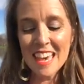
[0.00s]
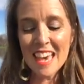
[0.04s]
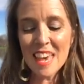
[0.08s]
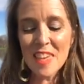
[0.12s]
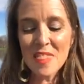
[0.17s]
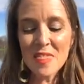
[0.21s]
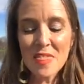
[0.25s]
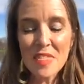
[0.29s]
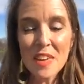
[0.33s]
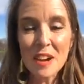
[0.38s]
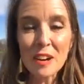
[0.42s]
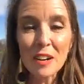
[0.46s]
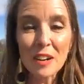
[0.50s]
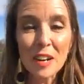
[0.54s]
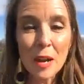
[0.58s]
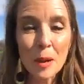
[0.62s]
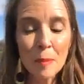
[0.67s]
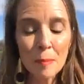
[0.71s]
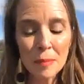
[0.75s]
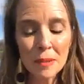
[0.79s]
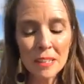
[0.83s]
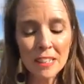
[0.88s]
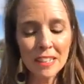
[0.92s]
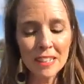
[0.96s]
In their
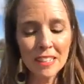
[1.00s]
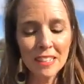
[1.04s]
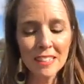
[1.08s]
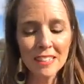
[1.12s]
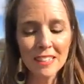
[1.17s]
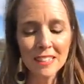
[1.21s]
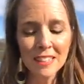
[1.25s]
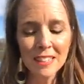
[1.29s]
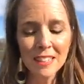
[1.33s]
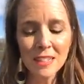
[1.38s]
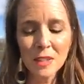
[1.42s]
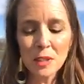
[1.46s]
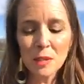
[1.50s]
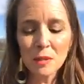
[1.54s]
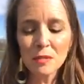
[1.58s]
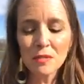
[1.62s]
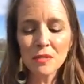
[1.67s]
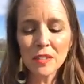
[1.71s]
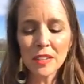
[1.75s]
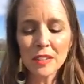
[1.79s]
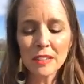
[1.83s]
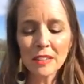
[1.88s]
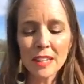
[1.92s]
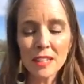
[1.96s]
company, you
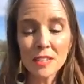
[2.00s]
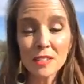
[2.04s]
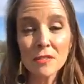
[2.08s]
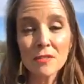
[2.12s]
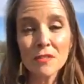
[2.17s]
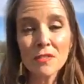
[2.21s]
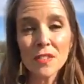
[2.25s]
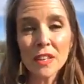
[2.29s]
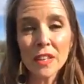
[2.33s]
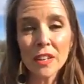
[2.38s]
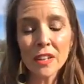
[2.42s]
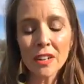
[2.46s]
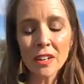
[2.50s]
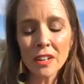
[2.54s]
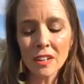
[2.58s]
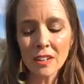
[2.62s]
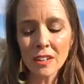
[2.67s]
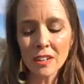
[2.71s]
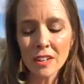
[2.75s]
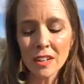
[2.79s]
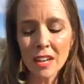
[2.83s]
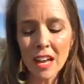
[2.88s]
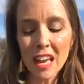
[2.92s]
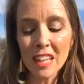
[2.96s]
feel less
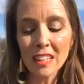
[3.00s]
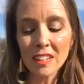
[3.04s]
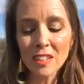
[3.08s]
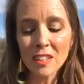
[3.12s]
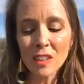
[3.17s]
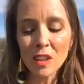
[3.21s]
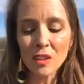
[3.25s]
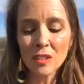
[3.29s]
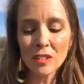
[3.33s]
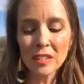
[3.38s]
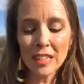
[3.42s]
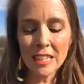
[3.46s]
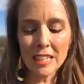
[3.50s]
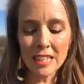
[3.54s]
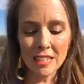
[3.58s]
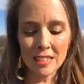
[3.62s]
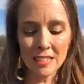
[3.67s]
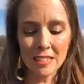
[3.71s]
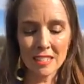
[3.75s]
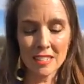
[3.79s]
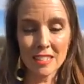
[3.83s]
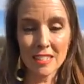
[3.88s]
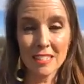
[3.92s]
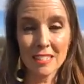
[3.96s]
fear and
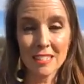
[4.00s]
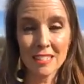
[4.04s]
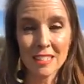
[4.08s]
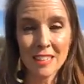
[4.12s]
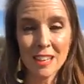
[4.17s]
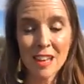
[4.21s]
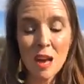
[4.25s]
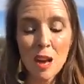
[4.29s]
loneliness,